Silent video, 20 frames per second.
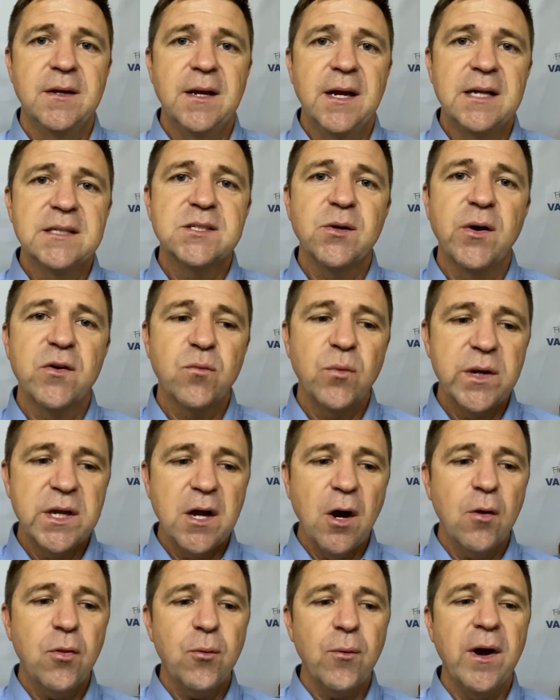And so as we
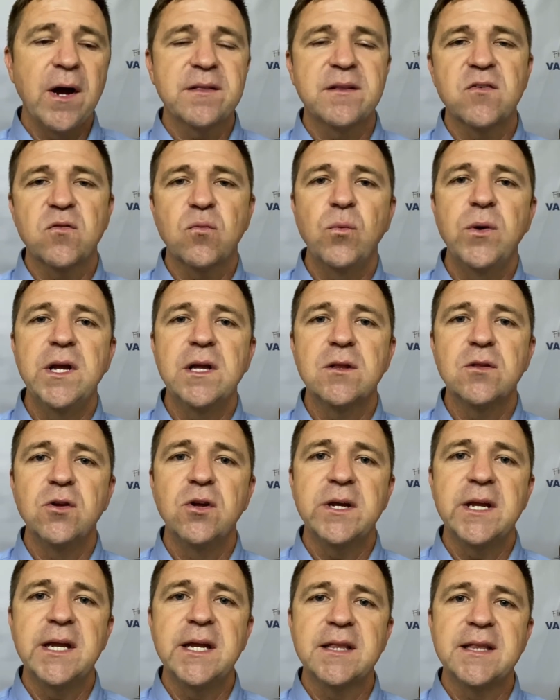go throughout this week
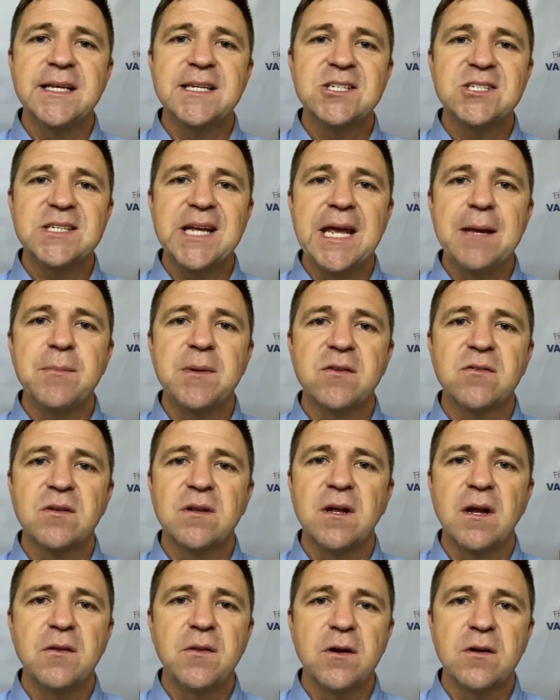looking at these statements, and
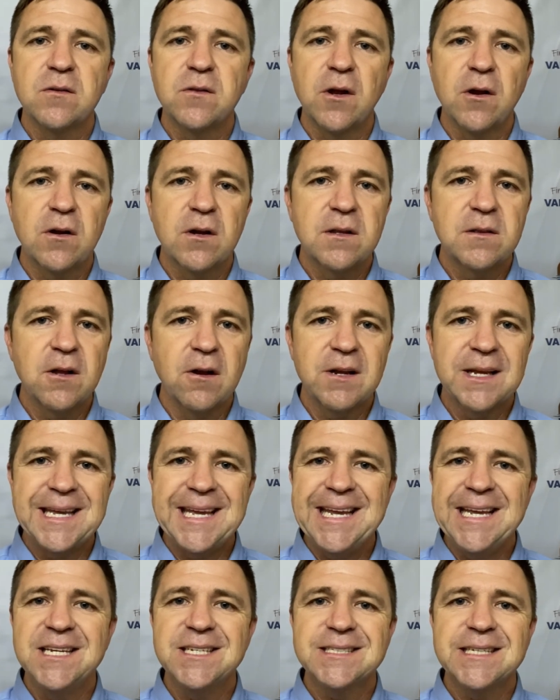they're
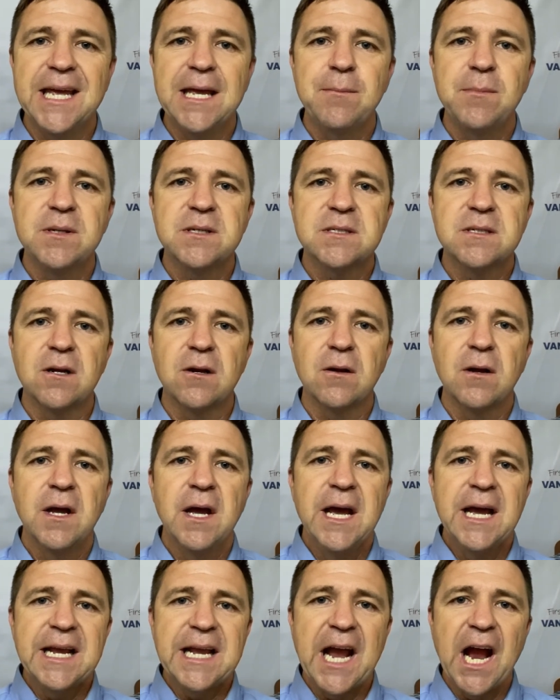key statements, they're
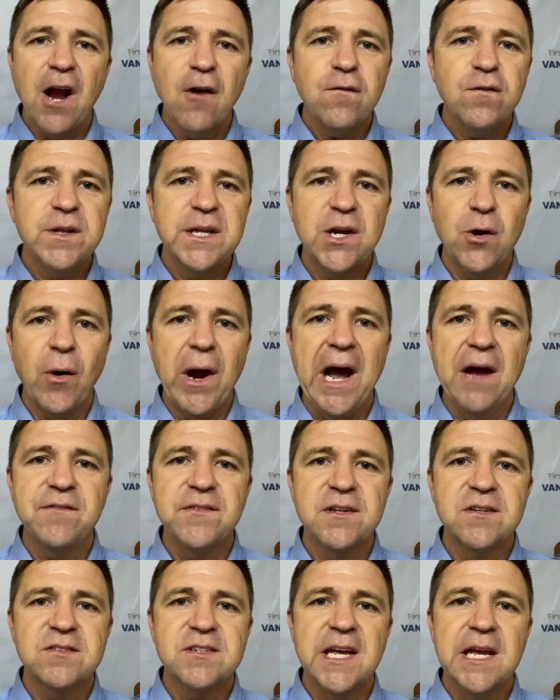carefully
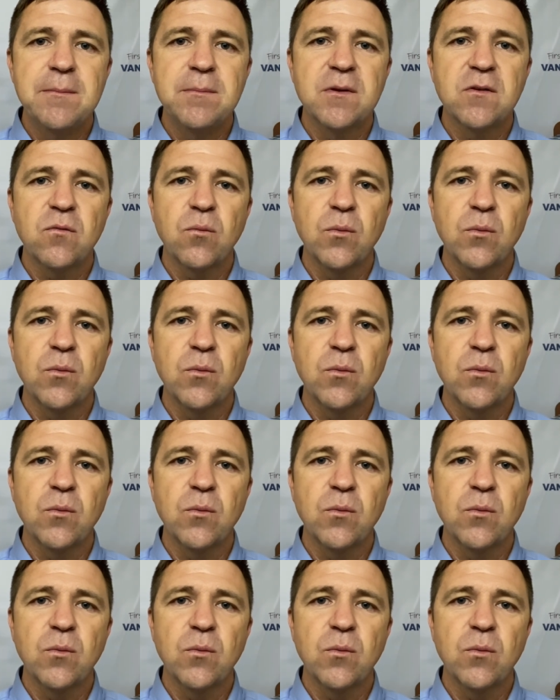crafted statements